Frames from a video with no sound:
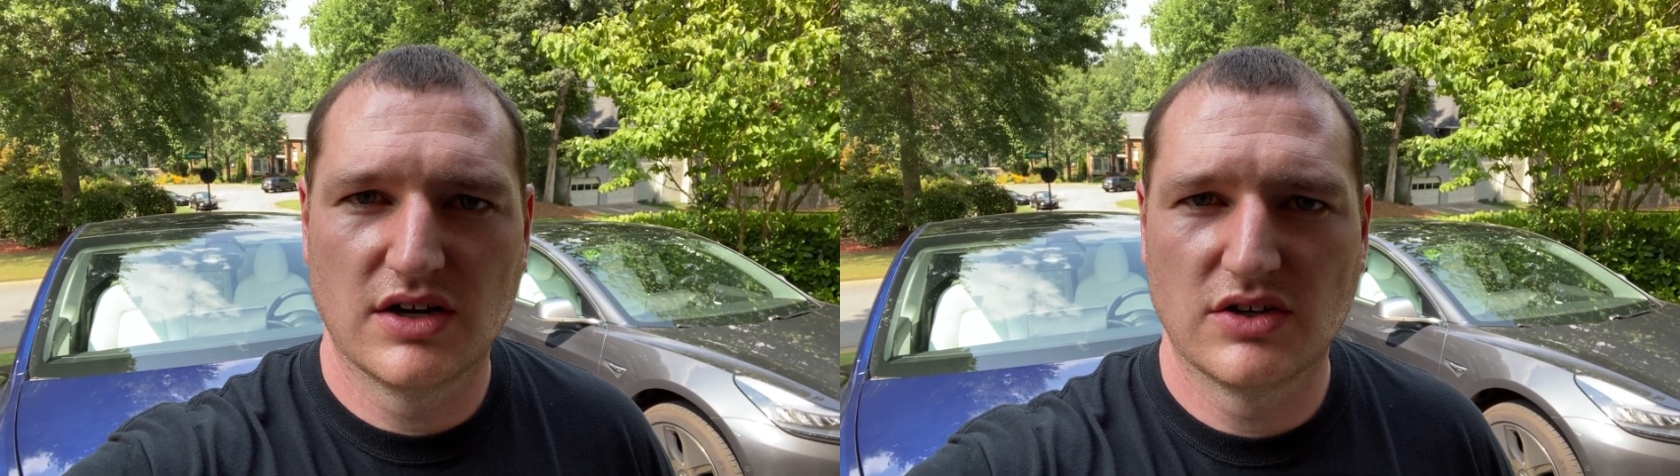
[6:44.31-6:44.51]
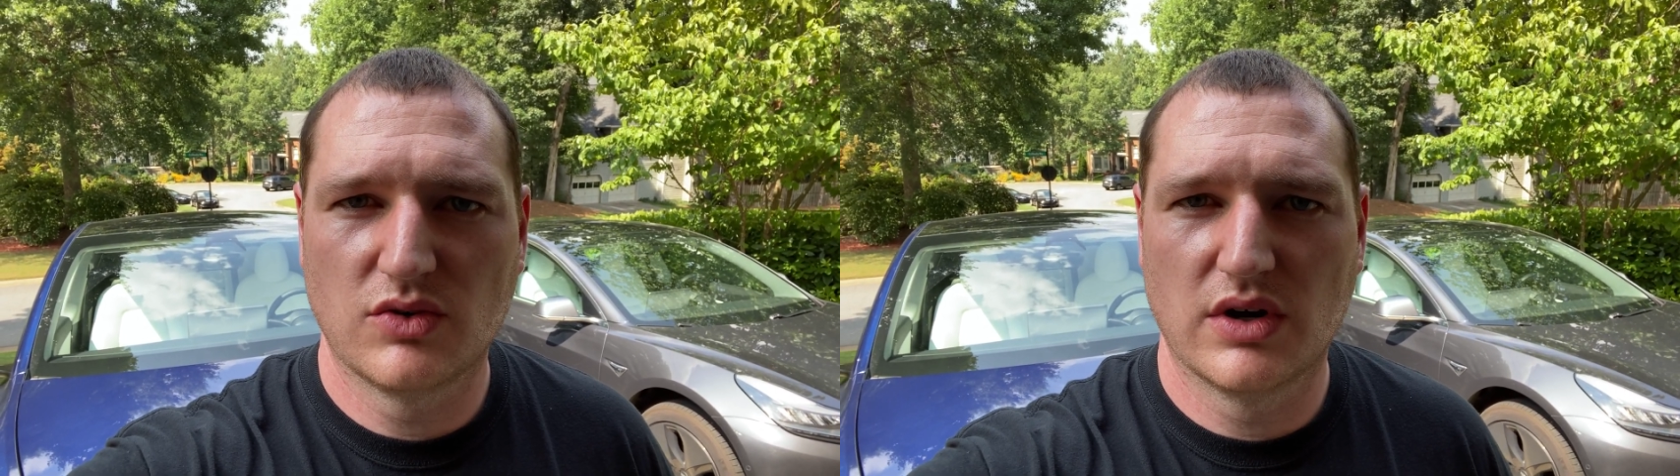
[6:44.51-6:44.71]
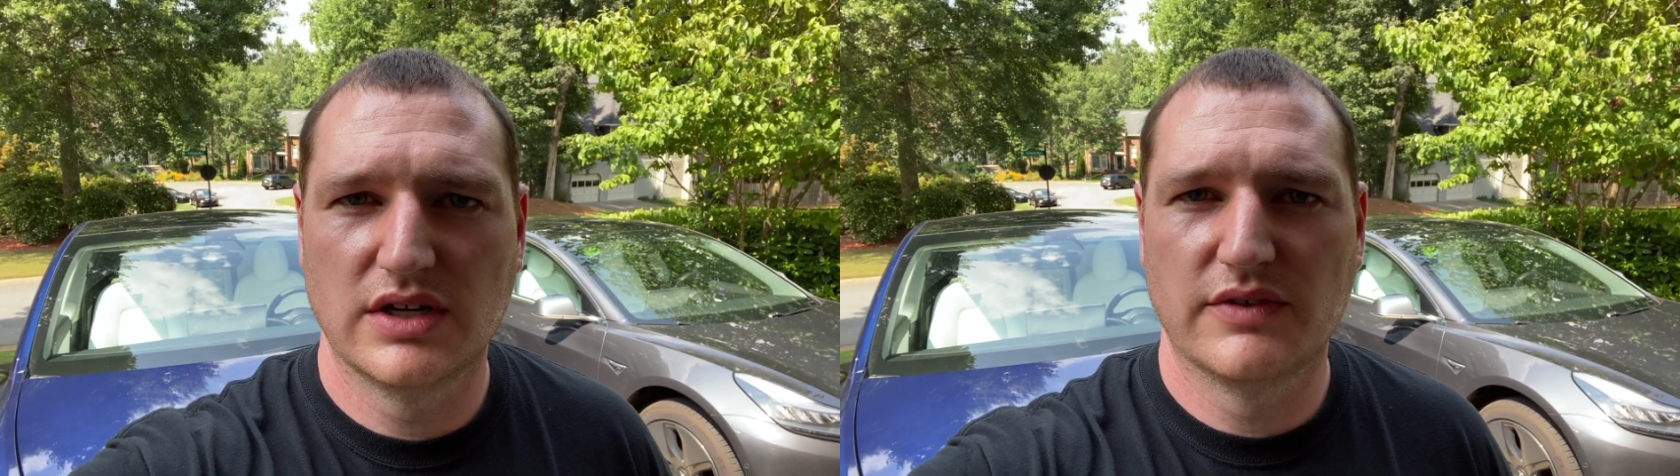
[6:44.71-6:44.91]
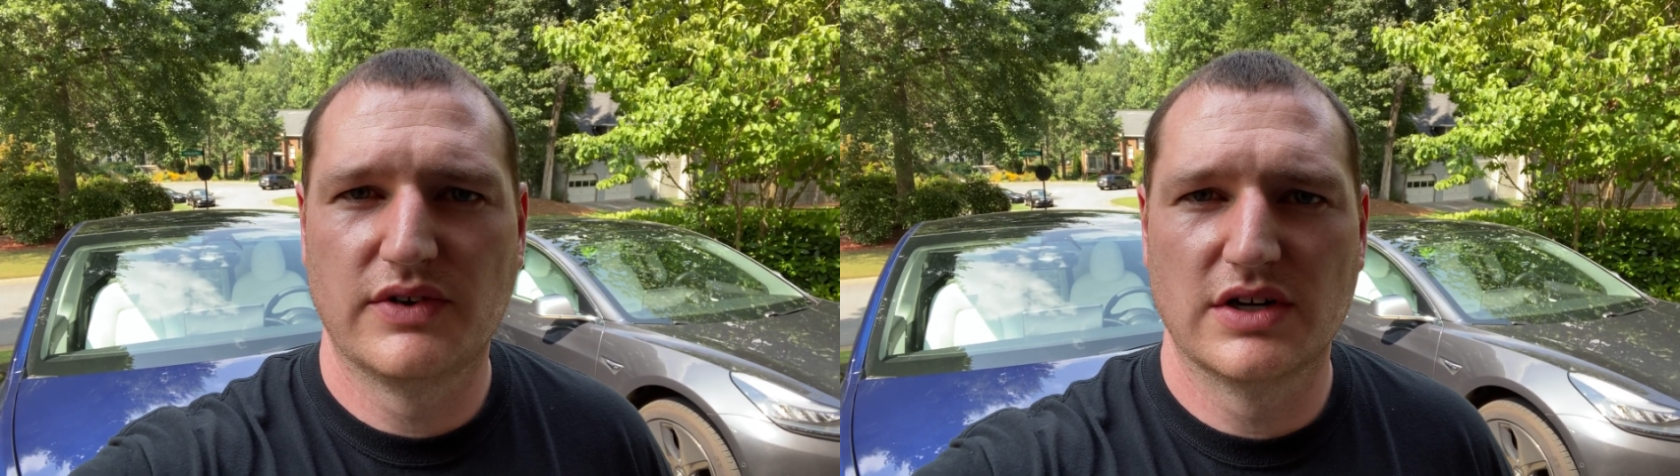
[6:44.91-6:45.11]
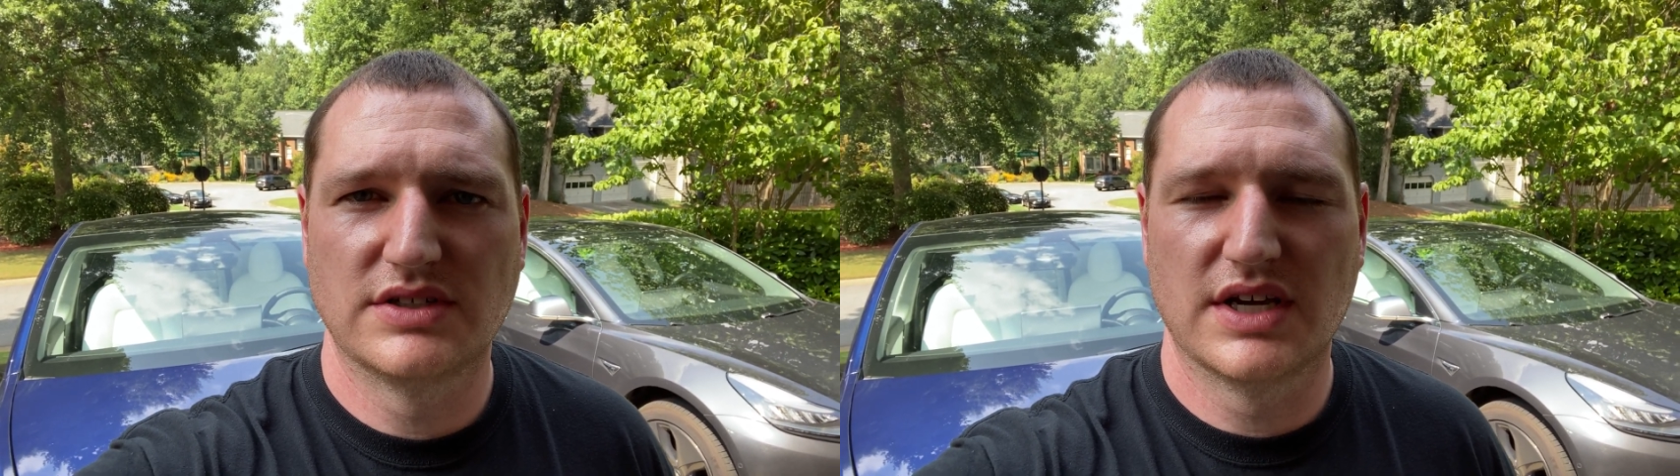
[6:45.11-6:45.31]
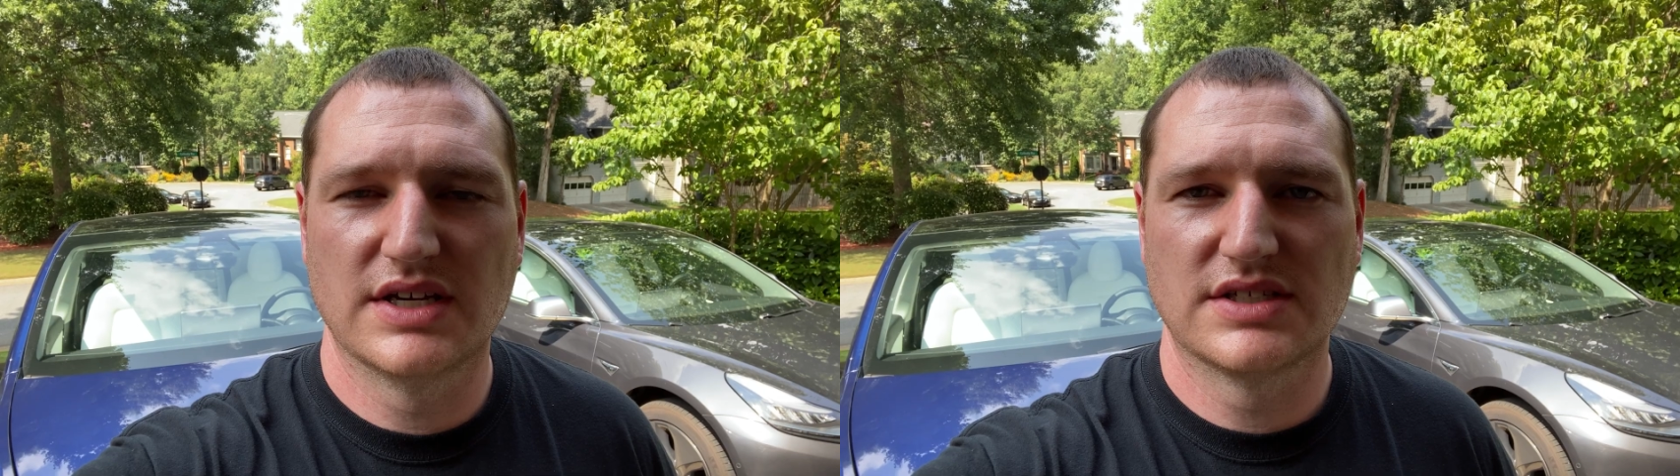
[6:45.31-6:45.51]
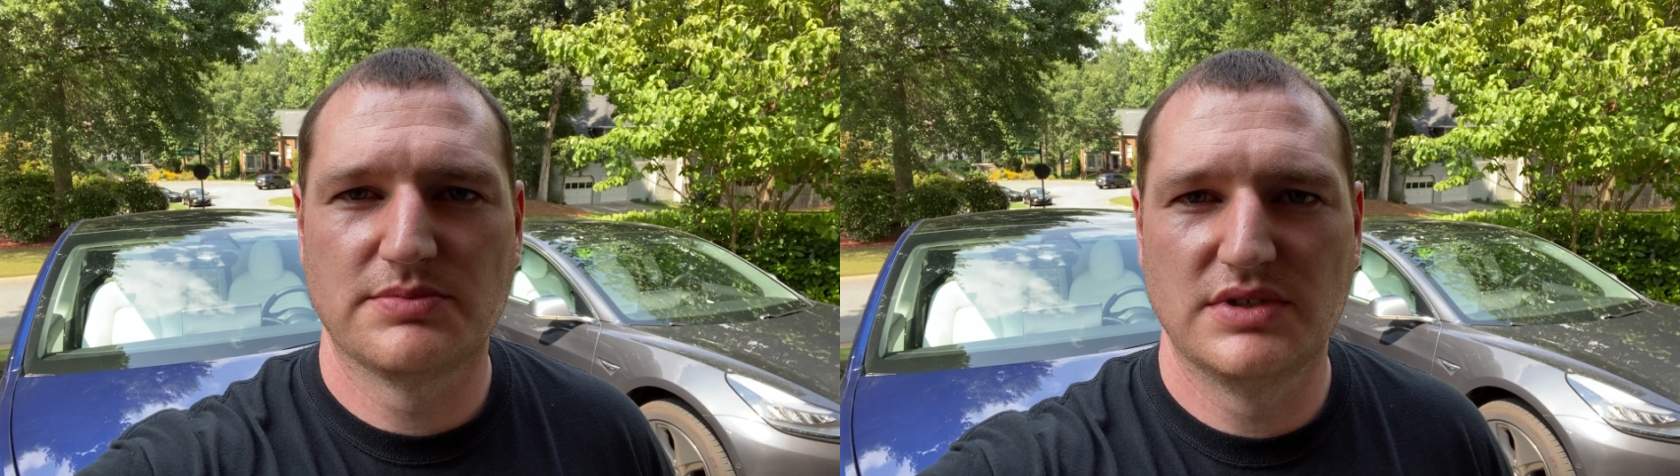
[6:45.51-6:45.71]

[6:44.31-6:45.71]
quite a fair test,